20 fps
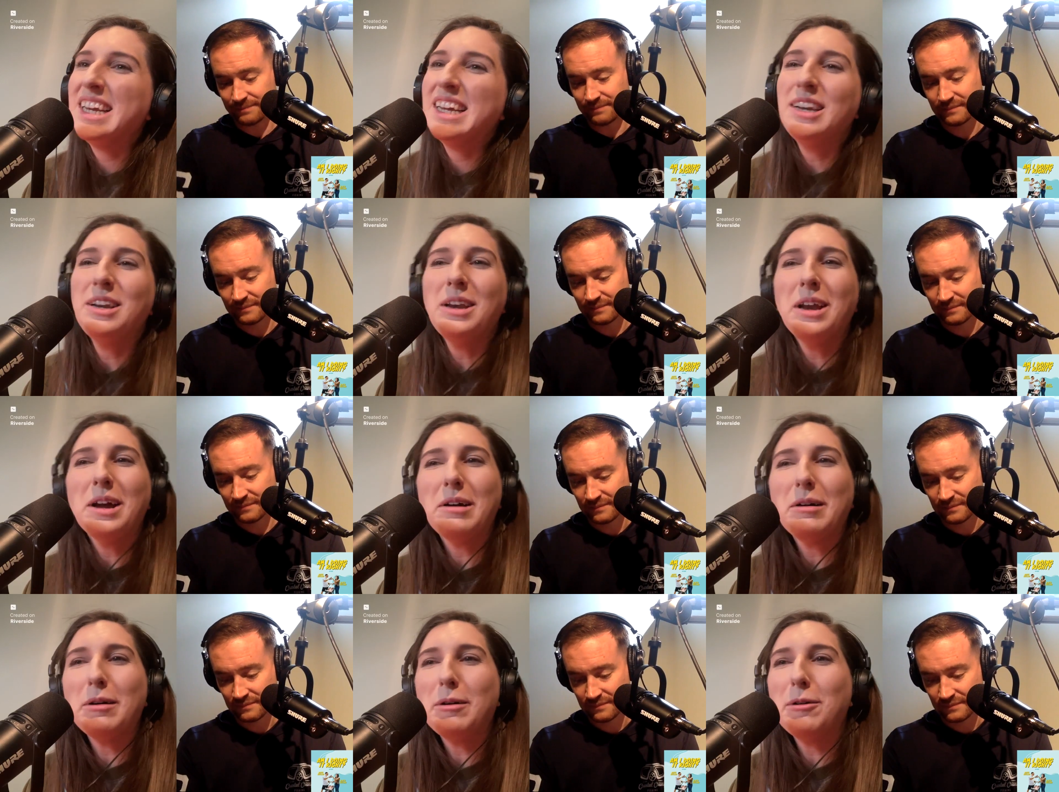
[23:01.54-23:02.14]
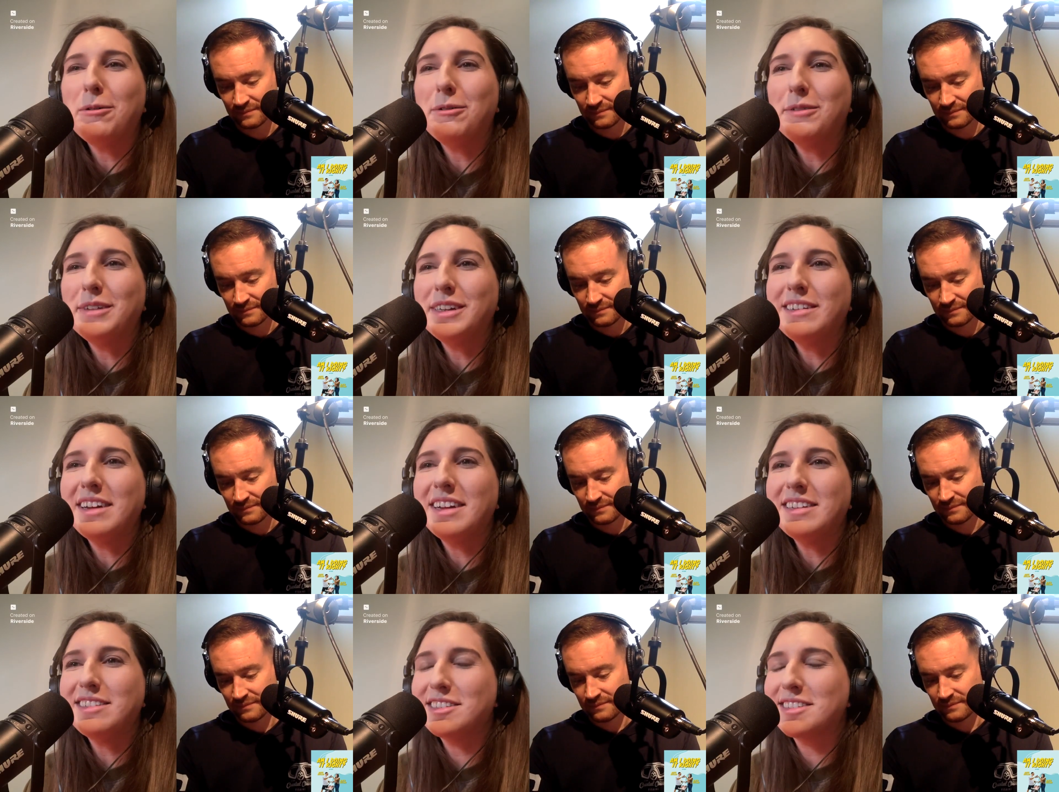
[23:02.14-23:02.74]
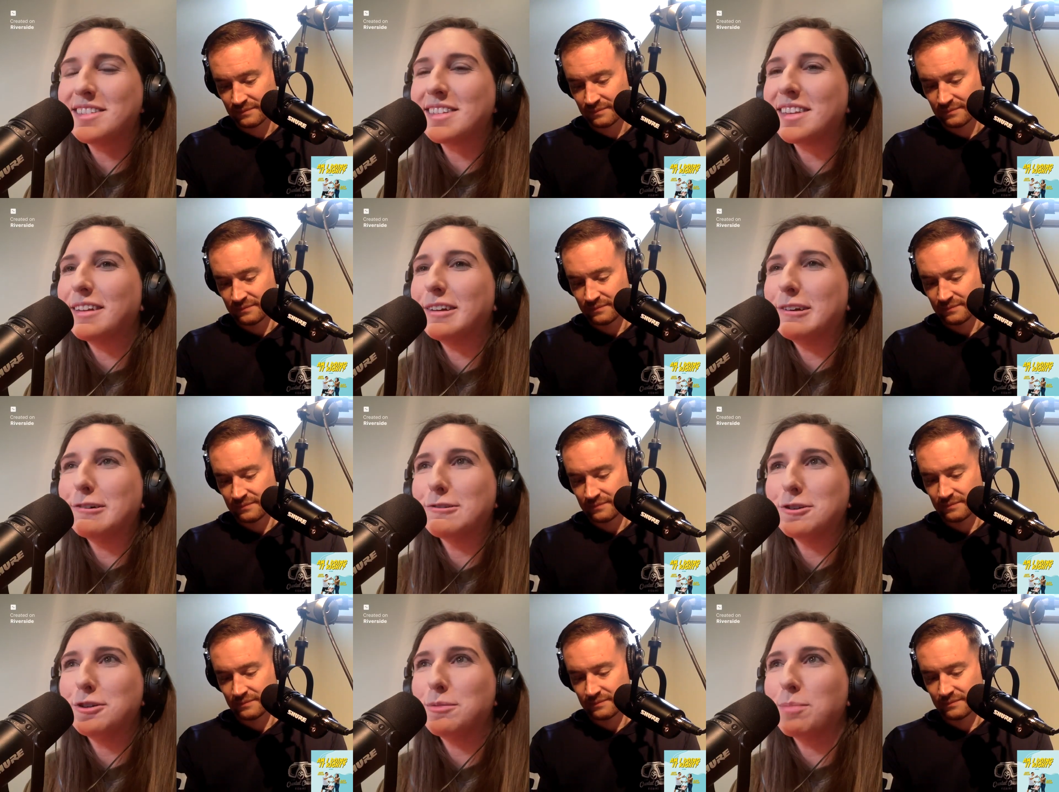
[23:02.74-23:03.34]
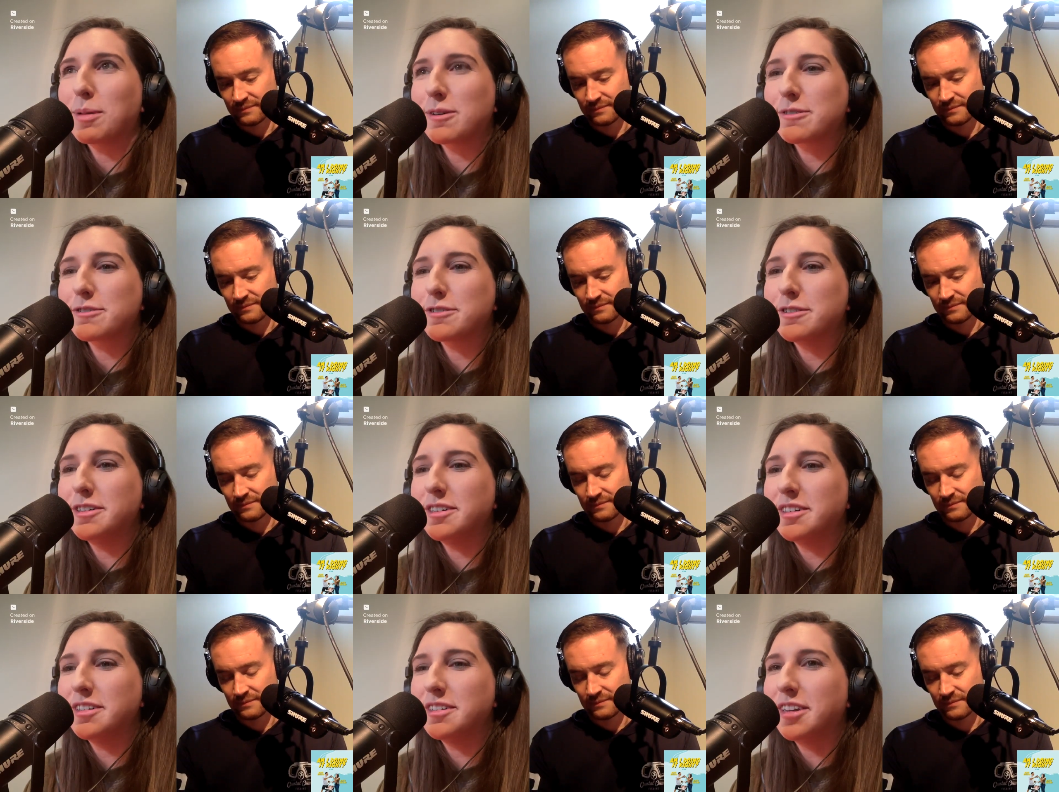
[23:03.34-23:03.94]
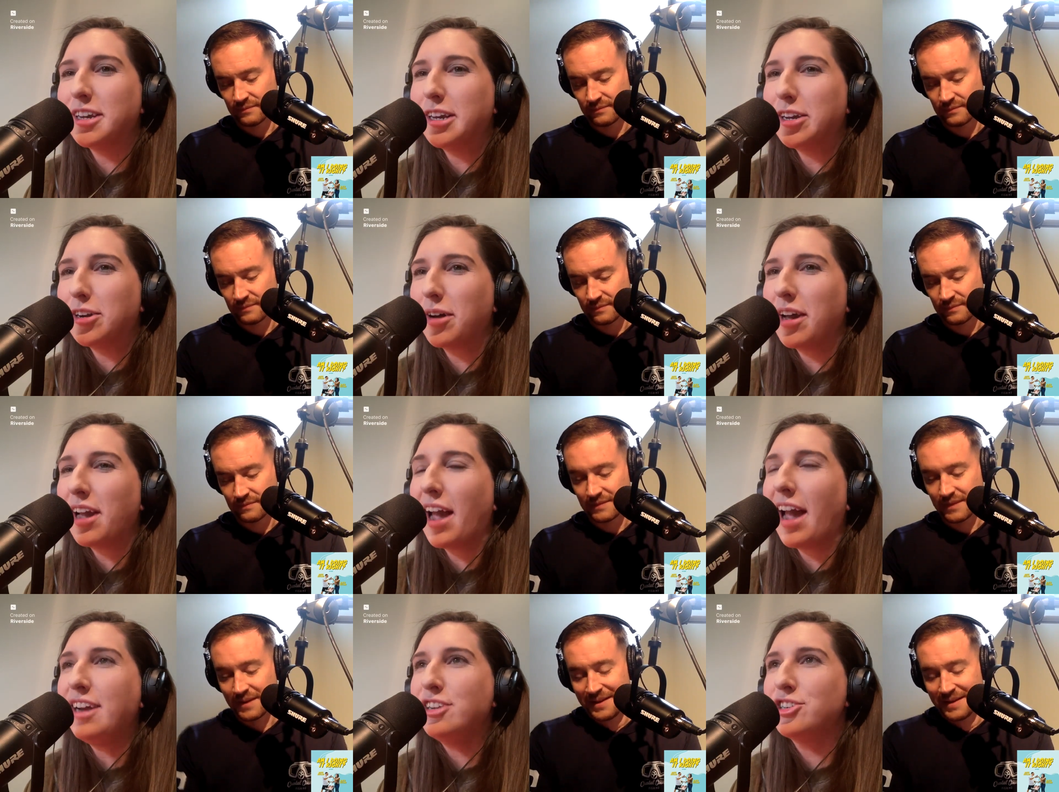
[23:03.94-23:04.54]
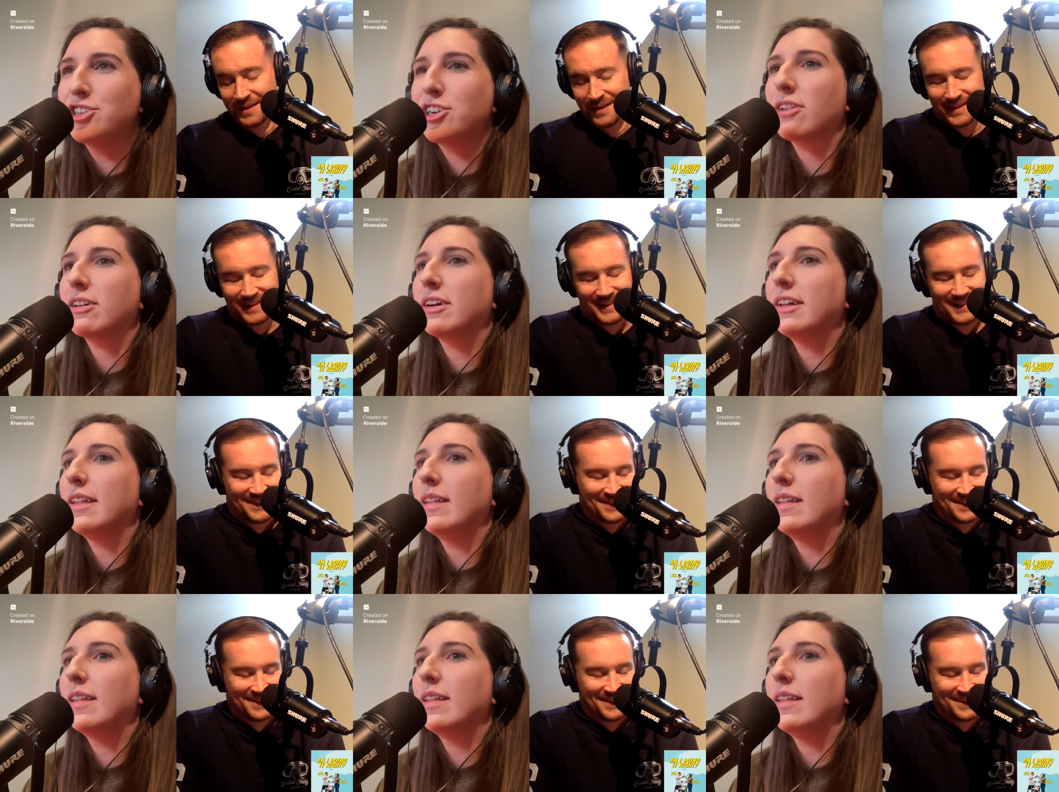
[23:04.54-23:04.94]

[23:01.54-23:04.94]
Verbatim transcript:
Speaker 1: No, that's just a little too personal. You know, I, I share a